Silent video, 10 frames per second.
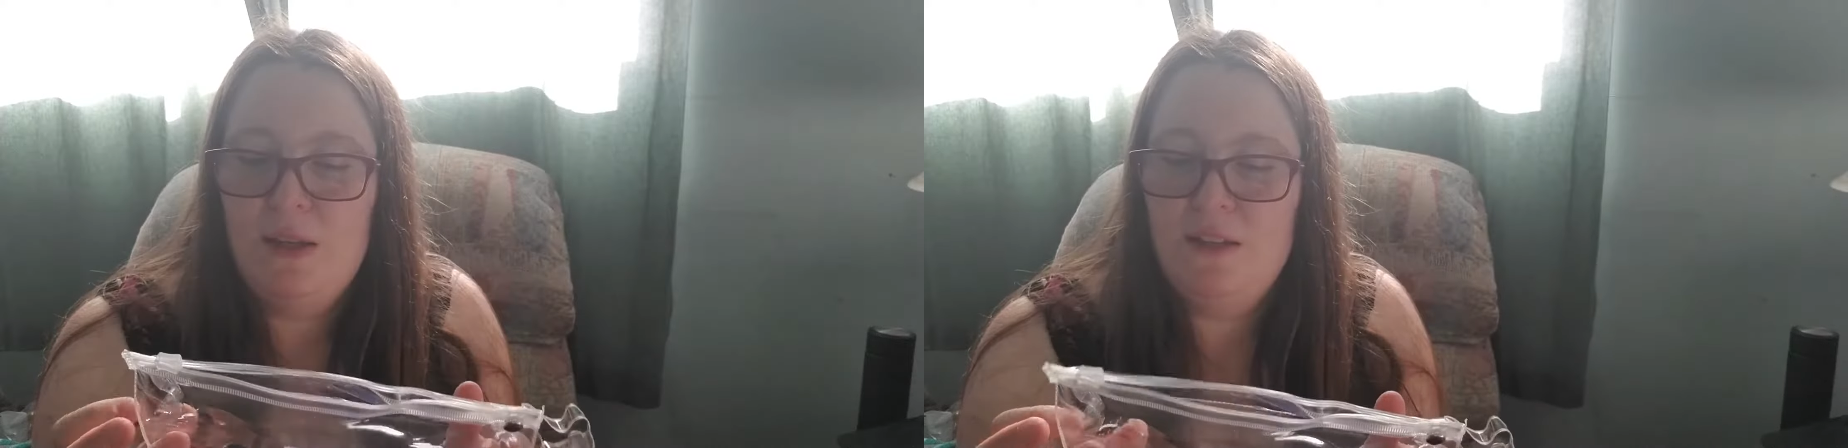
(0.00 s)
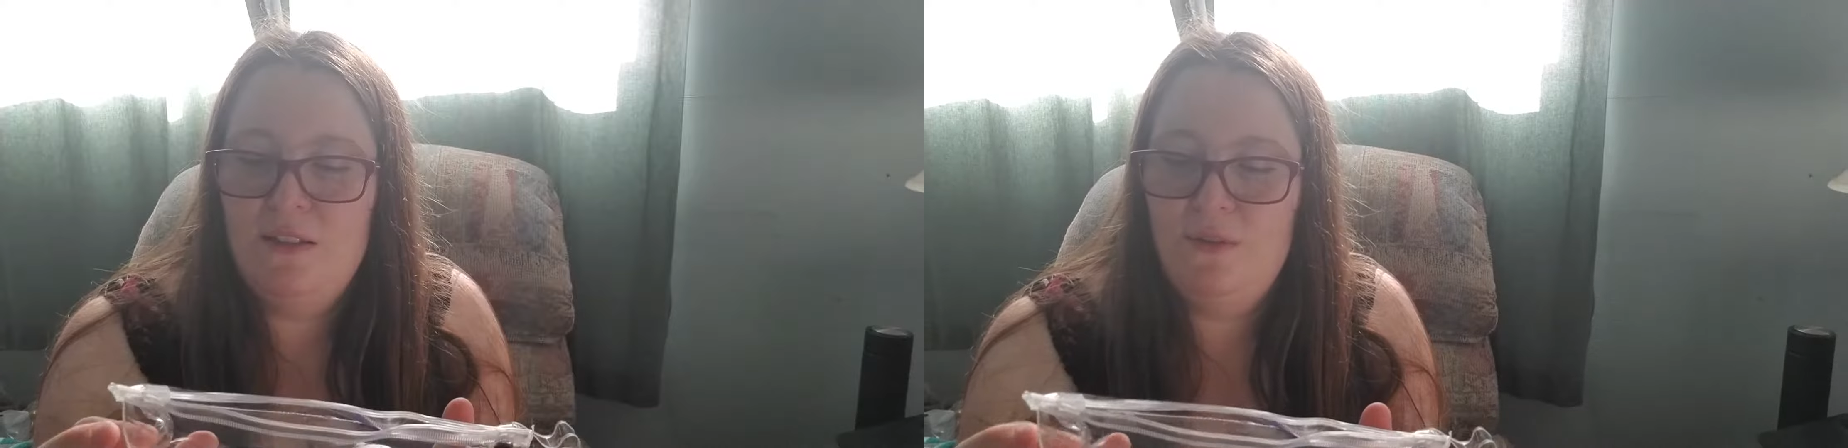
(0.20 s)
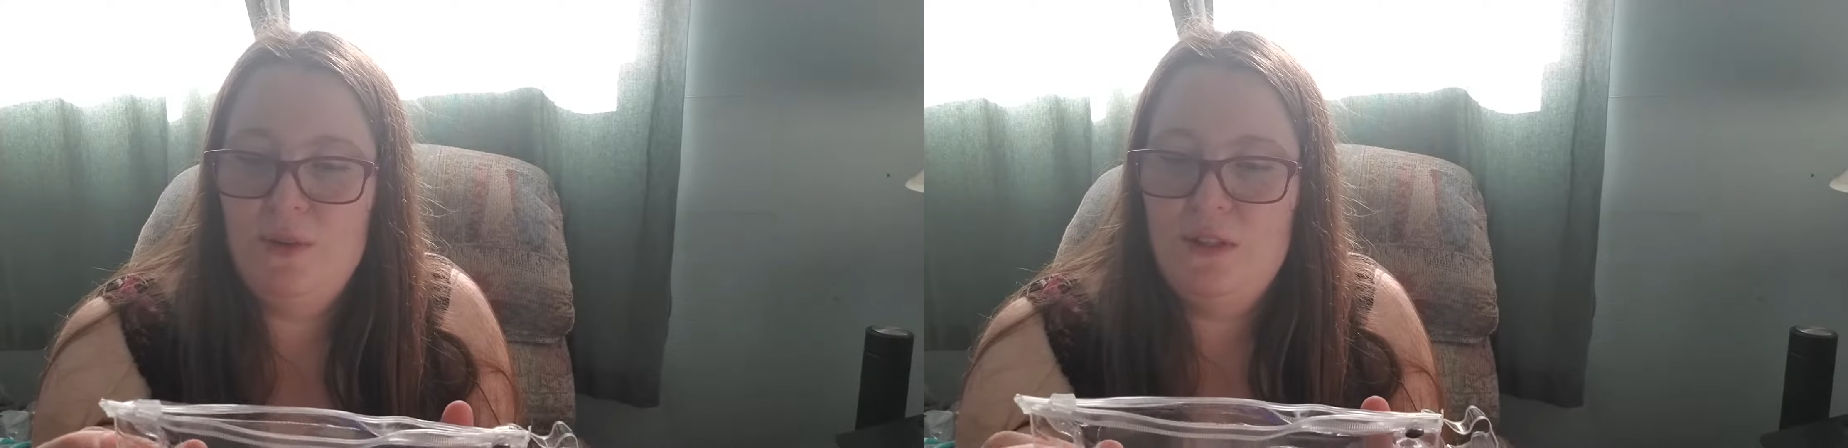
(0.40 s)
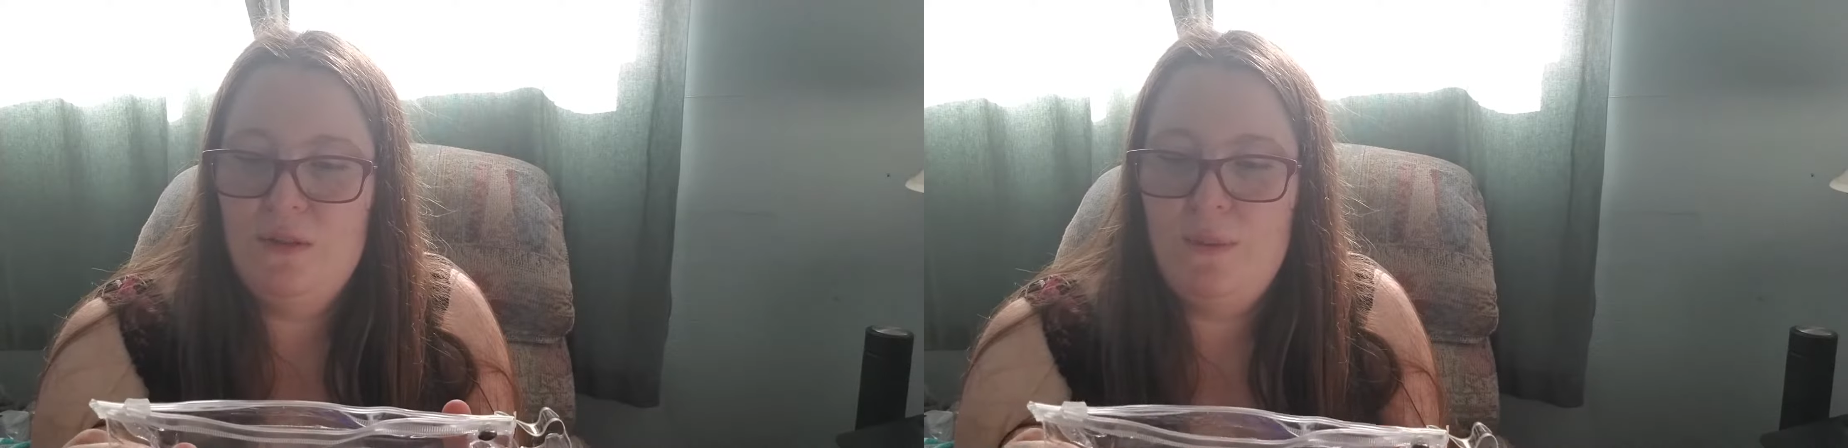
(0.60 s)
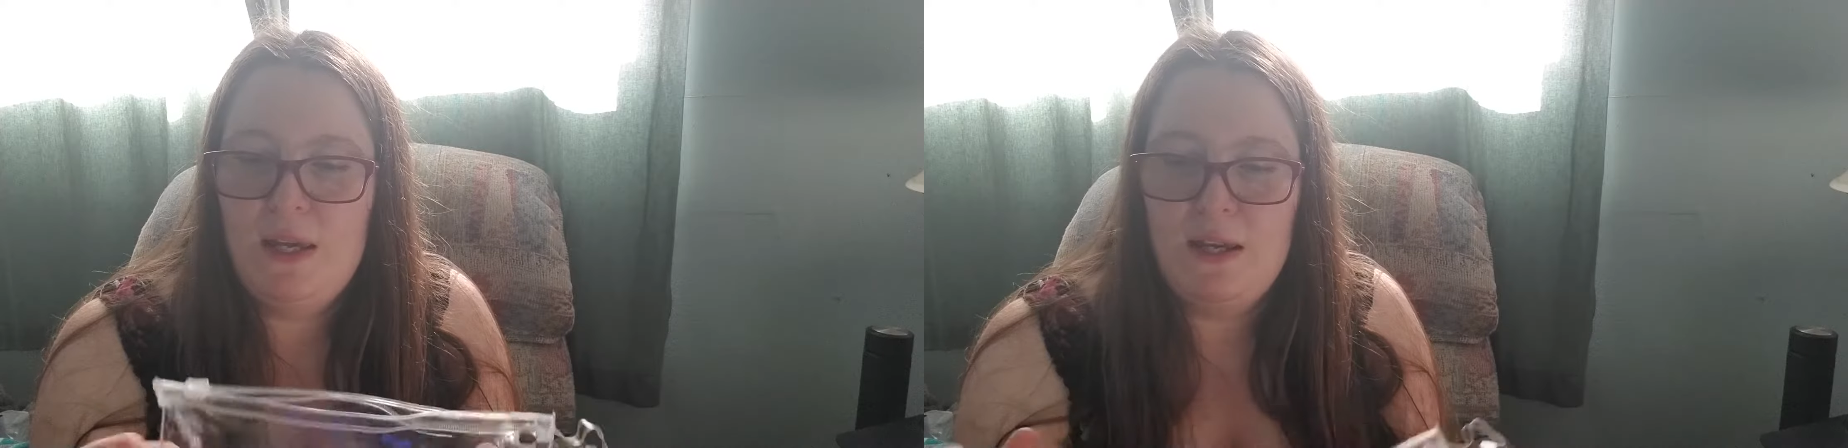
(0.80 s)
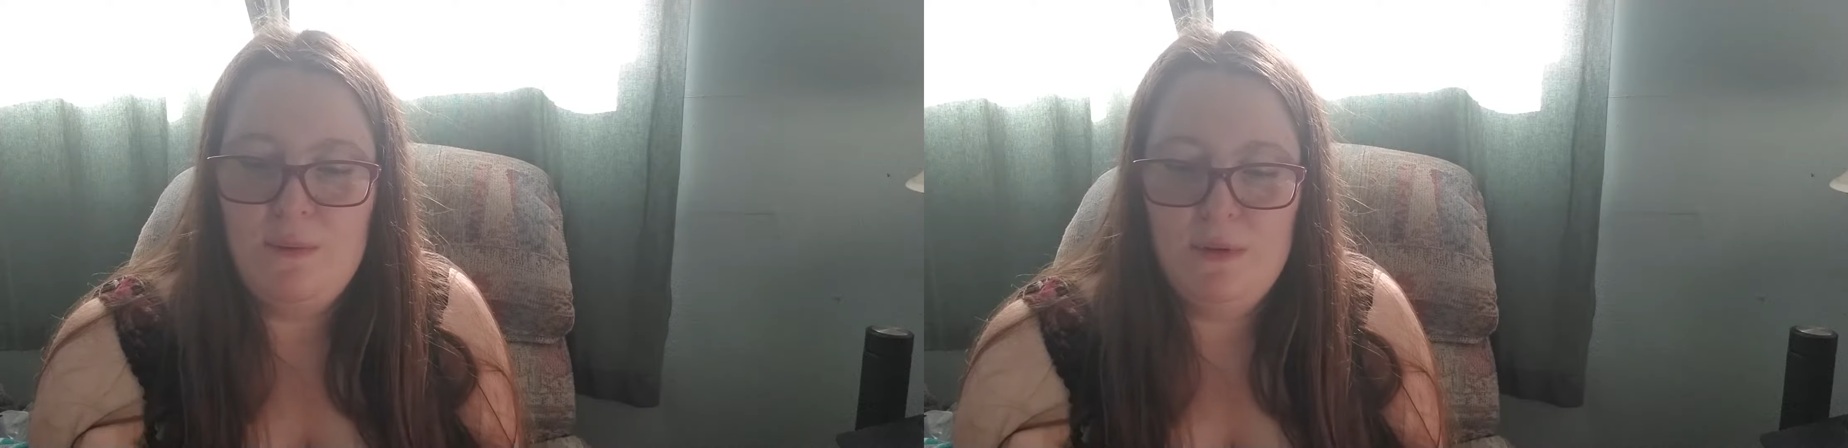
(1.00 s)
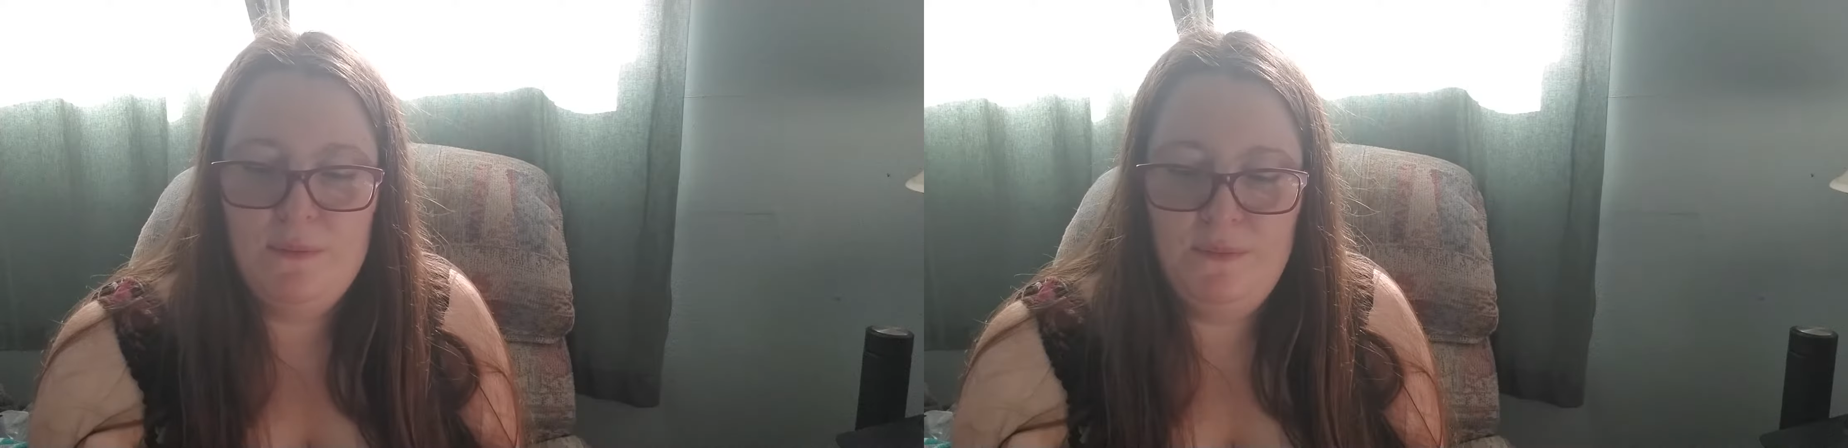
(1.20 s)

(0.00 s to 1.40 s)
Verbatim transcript: case if you're into makeup.